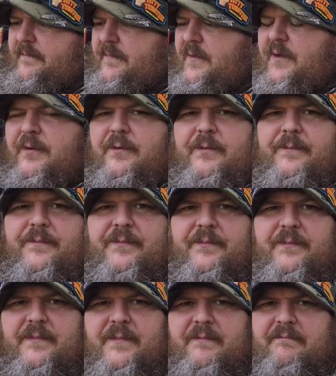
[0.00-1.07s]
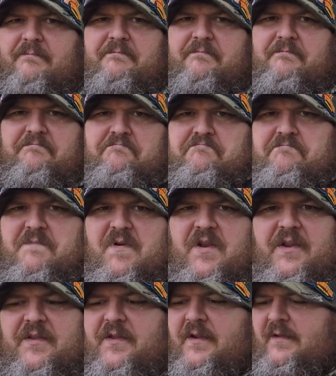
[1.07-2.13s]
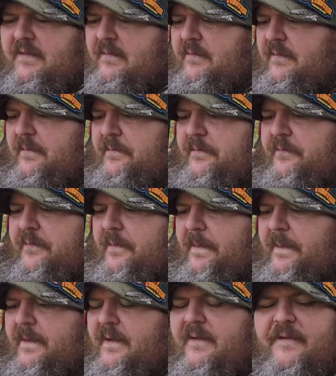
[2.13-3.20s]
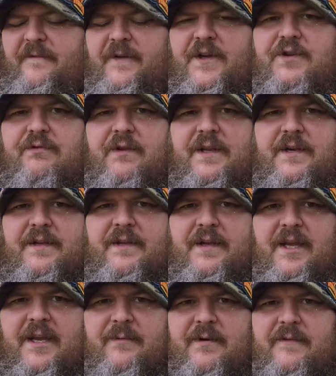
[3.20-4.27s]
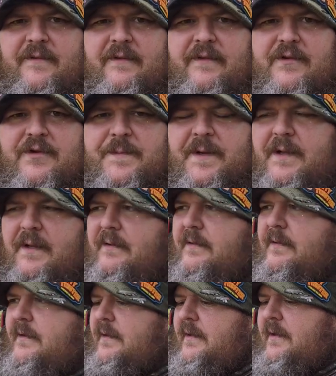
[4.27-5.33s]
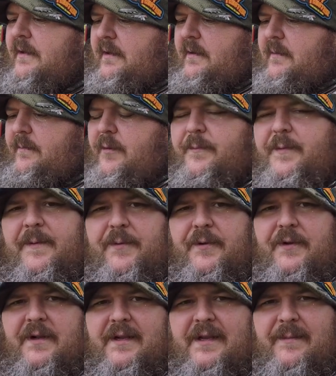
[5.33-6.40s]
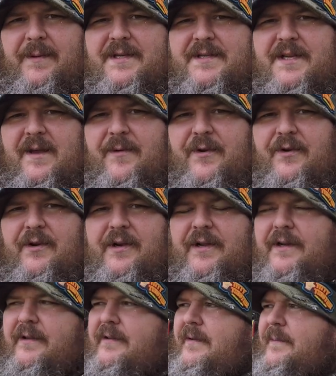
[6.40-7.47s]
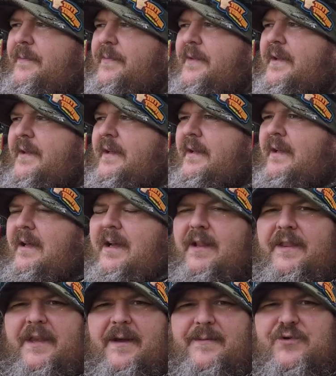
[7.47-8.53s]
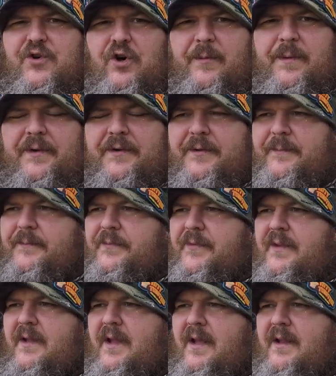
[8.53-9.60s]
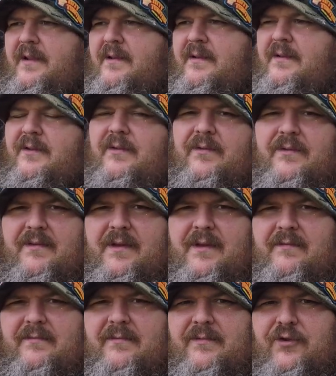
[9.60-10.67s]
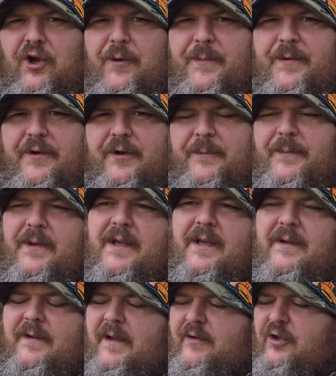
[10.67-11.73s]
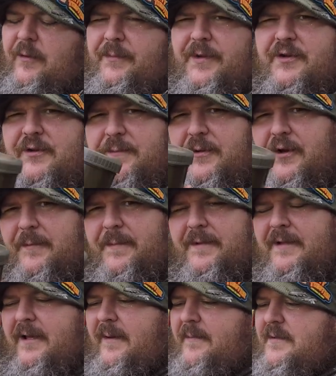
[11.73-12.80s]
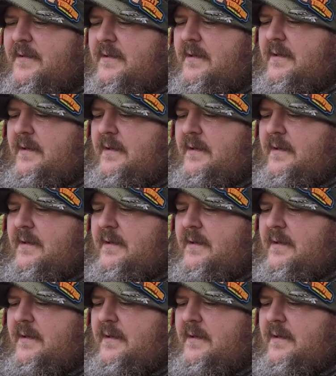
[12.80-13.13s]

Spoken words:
you know, anything fish related that I would have ever smelled. But by putting a little bit of salmon oil in it, and they absorb it, and topping it up again. Now I topped this up a couple times.